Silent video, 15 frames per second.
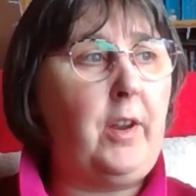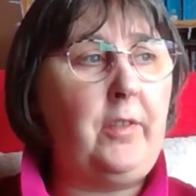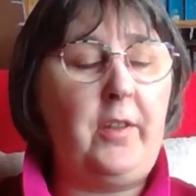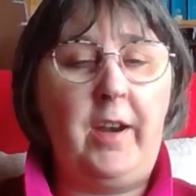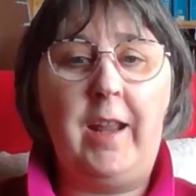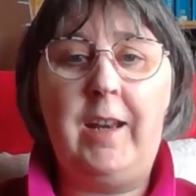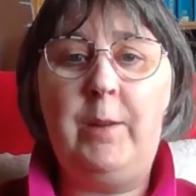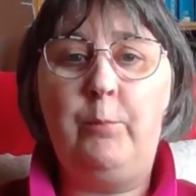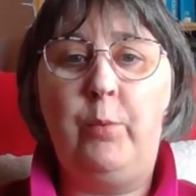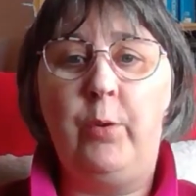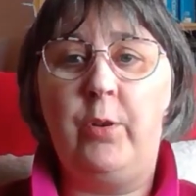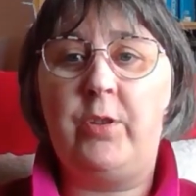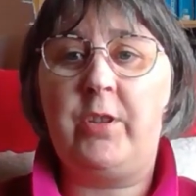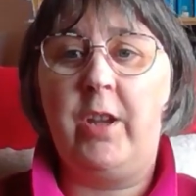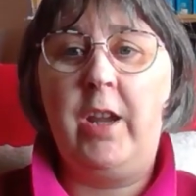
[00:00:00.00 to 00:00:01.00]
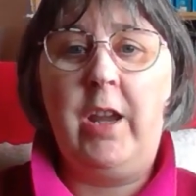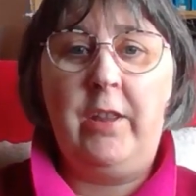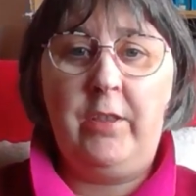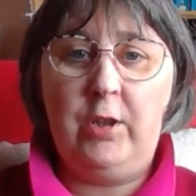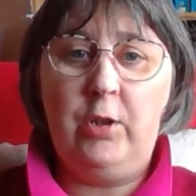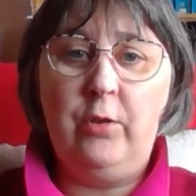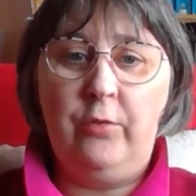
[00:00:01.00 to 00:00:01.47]
there any books
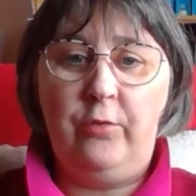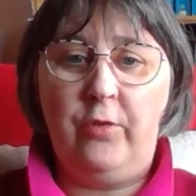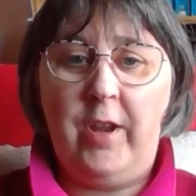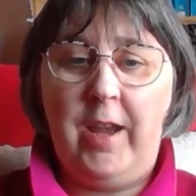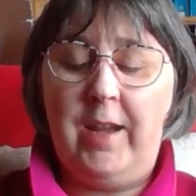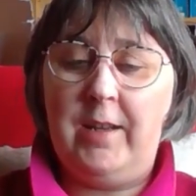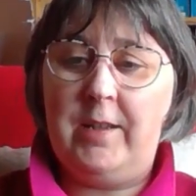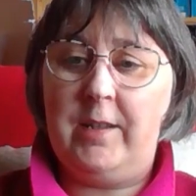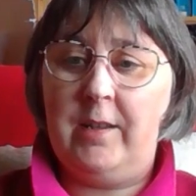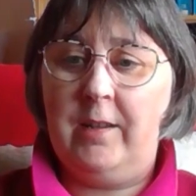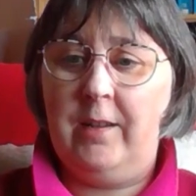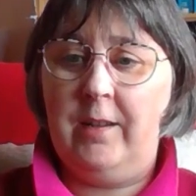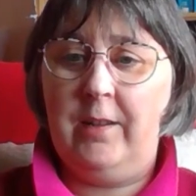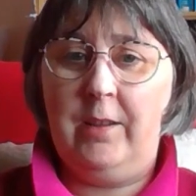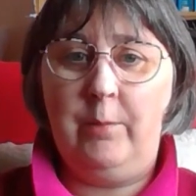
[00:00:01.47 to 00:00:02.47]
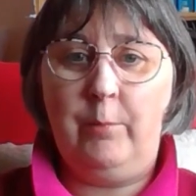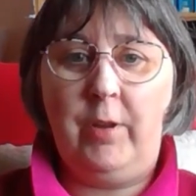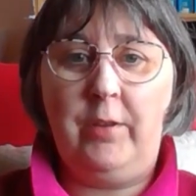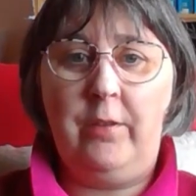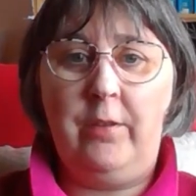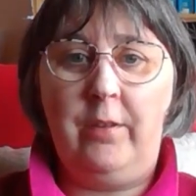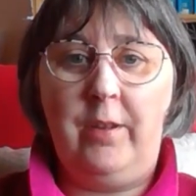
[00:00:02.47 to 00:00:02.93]
that you've read in the
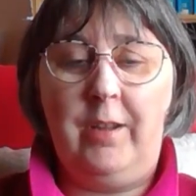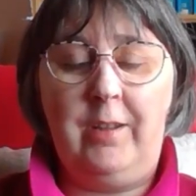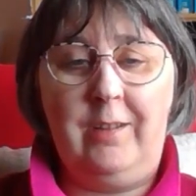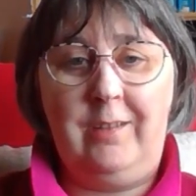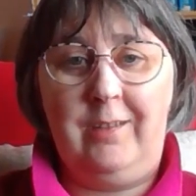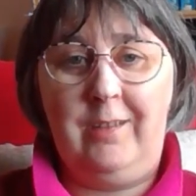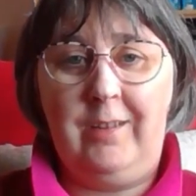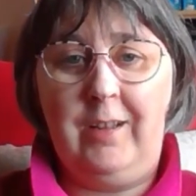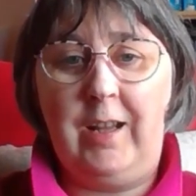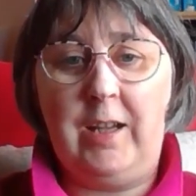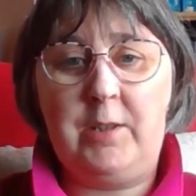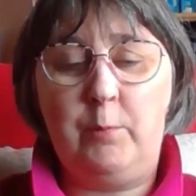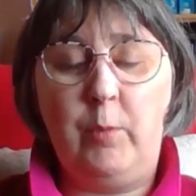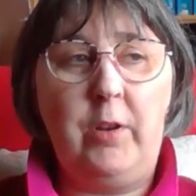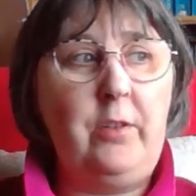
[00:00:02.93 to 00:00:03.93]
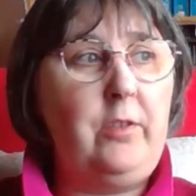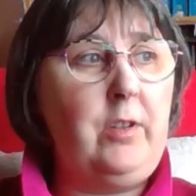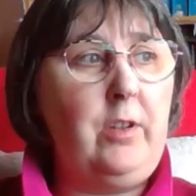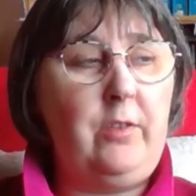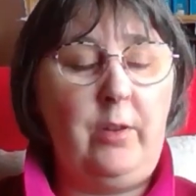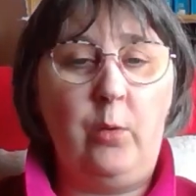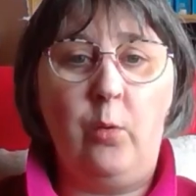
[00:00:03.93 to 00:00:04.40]
last month that
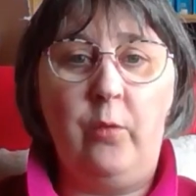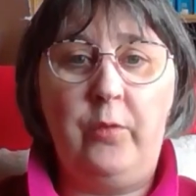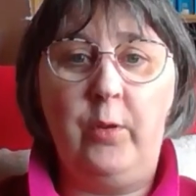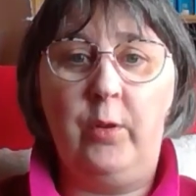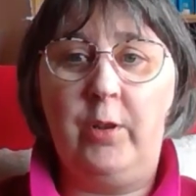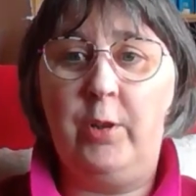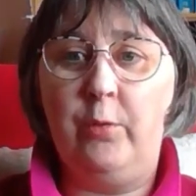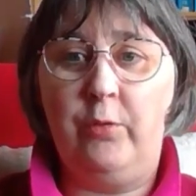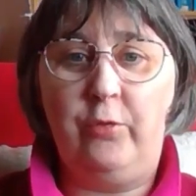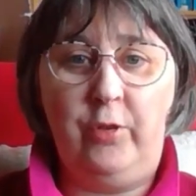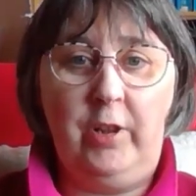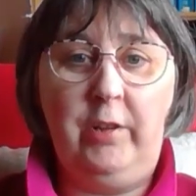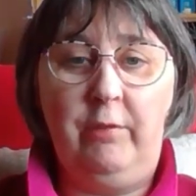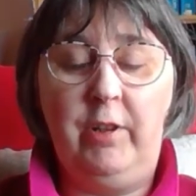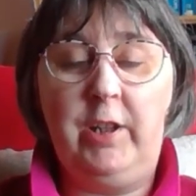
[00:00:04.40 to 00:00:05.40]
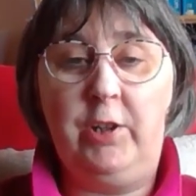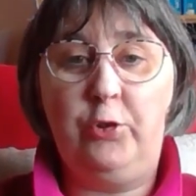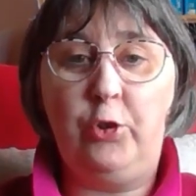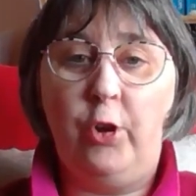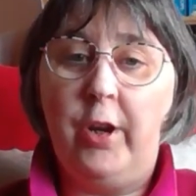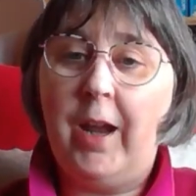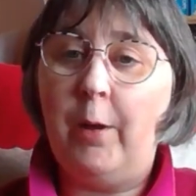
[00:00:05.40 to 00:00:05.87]
you think, oh Fiona, you would really, really
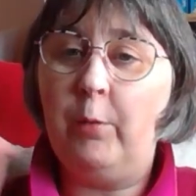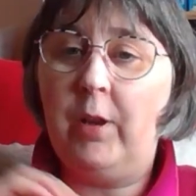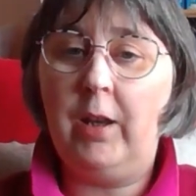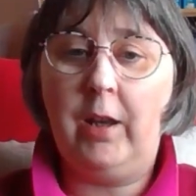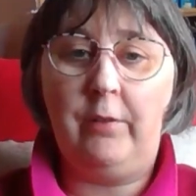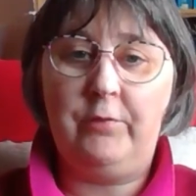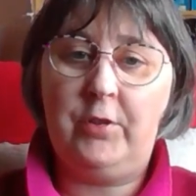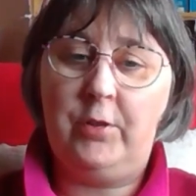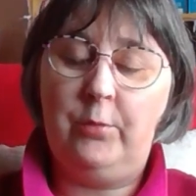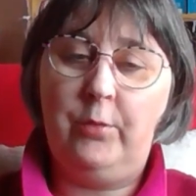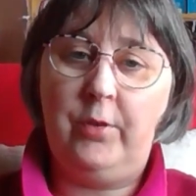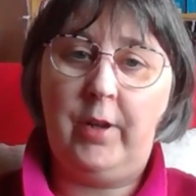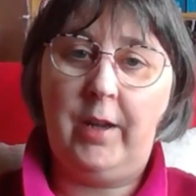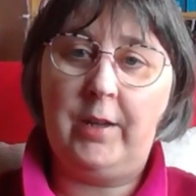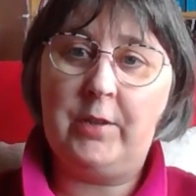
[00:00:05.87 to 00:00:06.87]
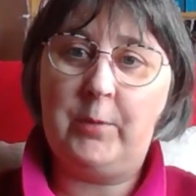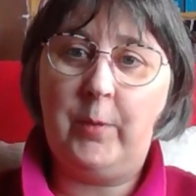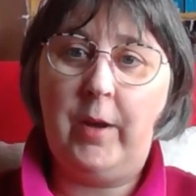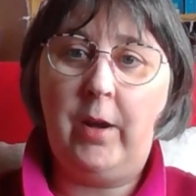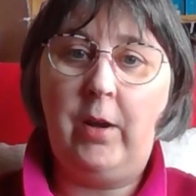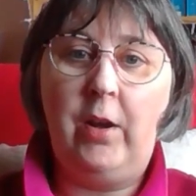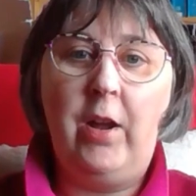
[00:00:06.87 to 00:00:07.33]
enjoy? I would love to know that as
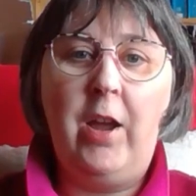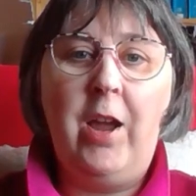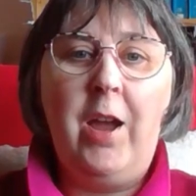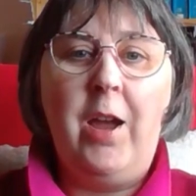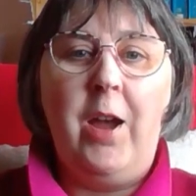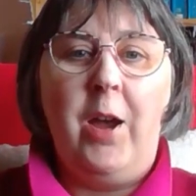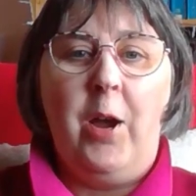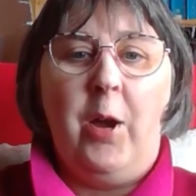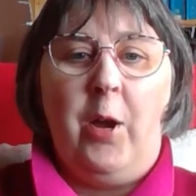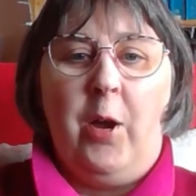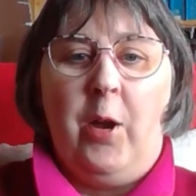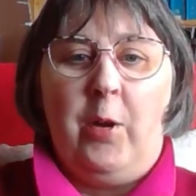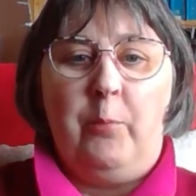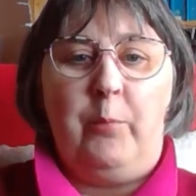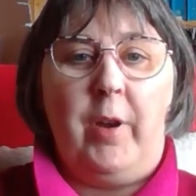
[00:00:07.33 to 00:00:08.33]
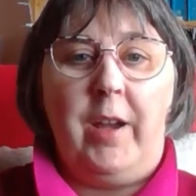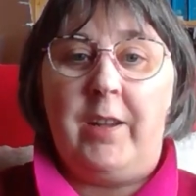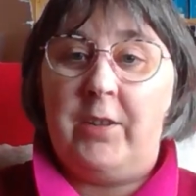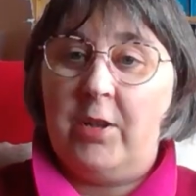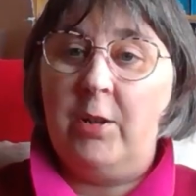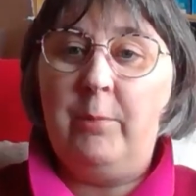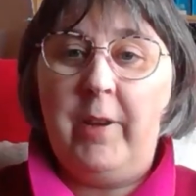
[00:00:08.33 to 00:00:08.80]
well. But
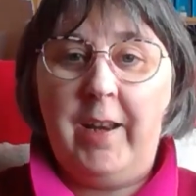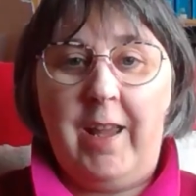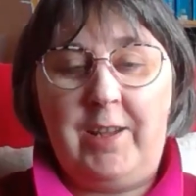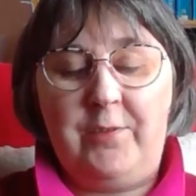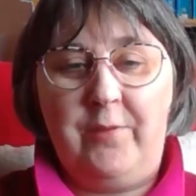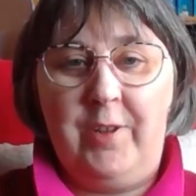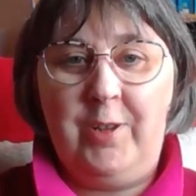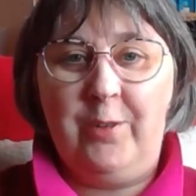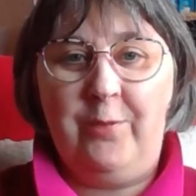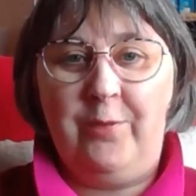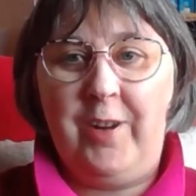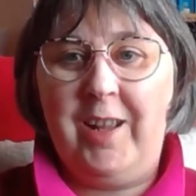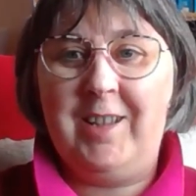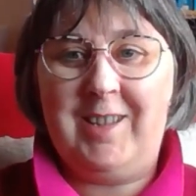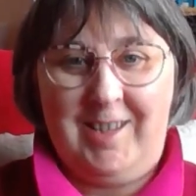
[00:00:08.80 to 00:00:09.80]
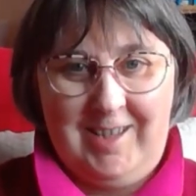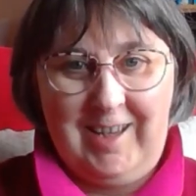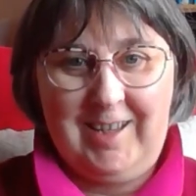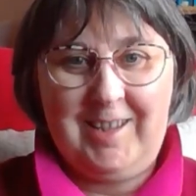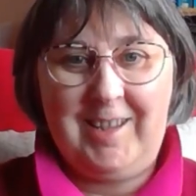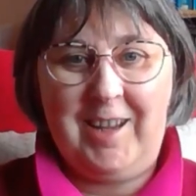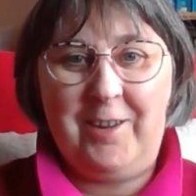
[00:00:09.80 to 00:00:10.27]
until my next video, friends,
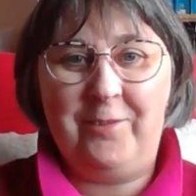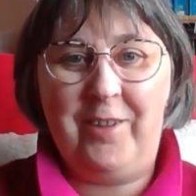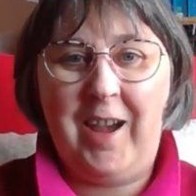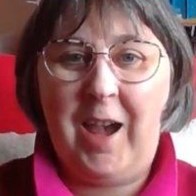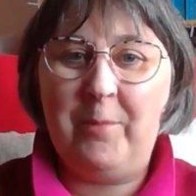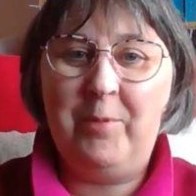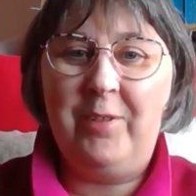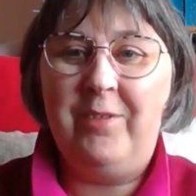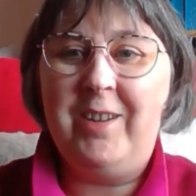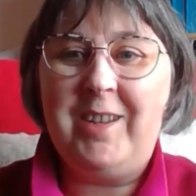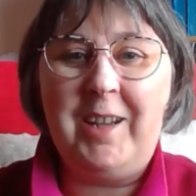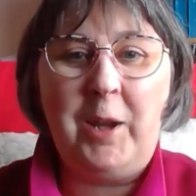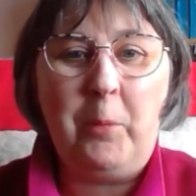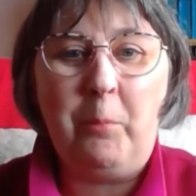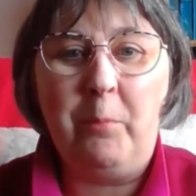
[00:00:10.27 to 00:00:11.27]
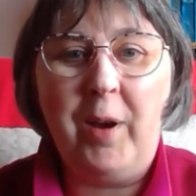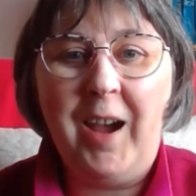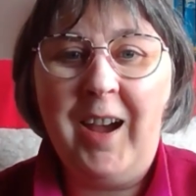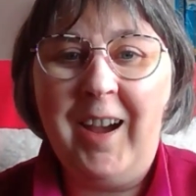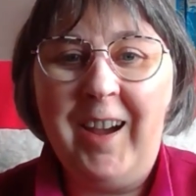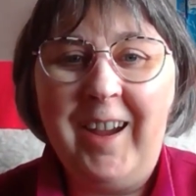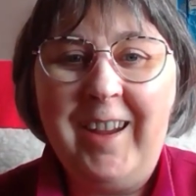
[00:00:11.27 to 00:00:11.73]
stay safe, happy reading.
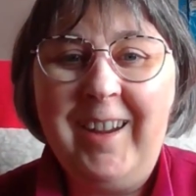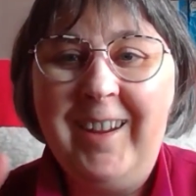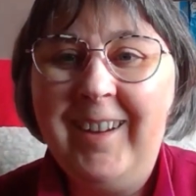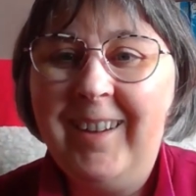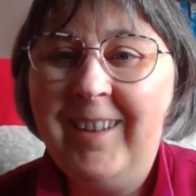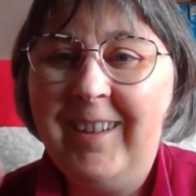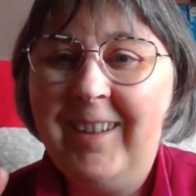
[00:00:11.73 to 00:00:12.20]
Bye!